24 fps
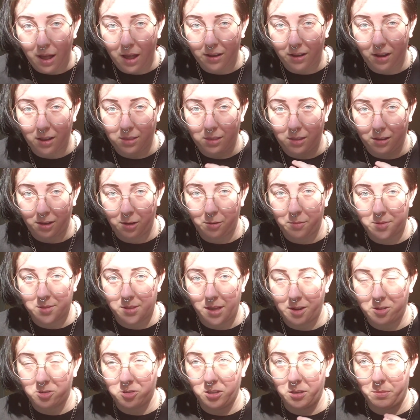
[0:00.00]
back, I think it was
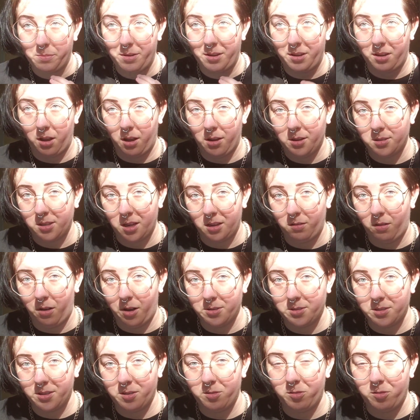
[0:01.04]
actually because I lost